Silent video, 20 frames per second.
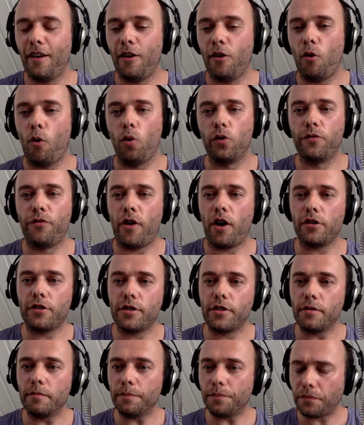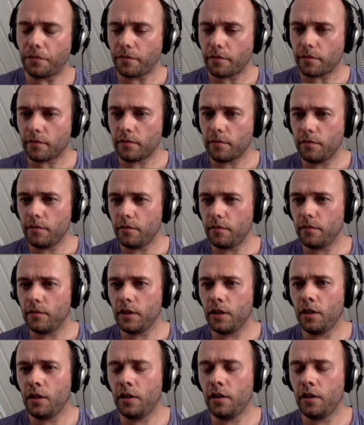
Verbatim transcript: uh, old farts mm.